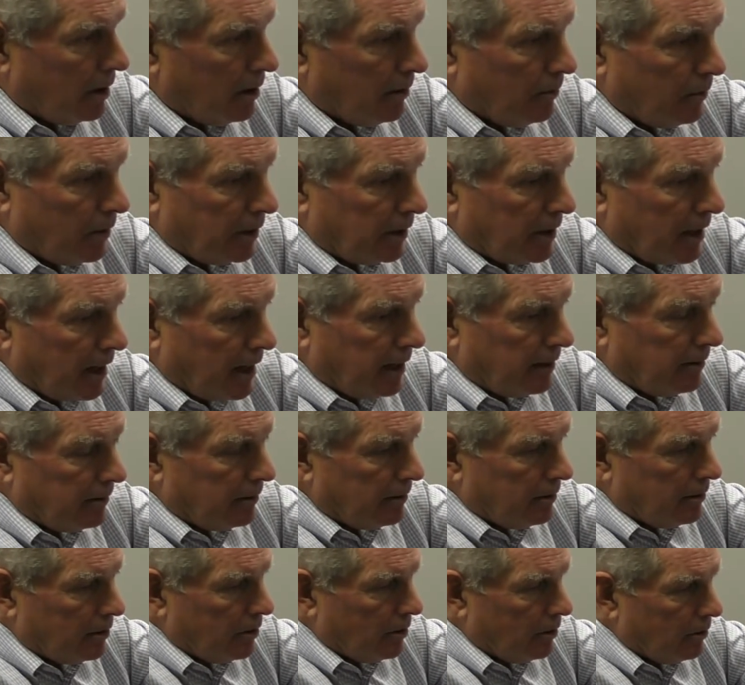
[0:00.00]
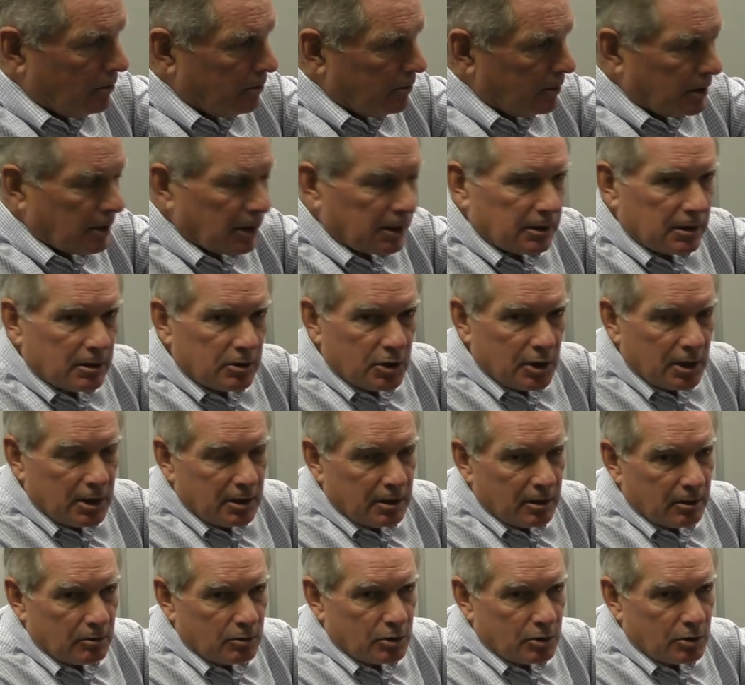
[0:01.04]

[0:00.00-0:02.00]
with that known thickness in there,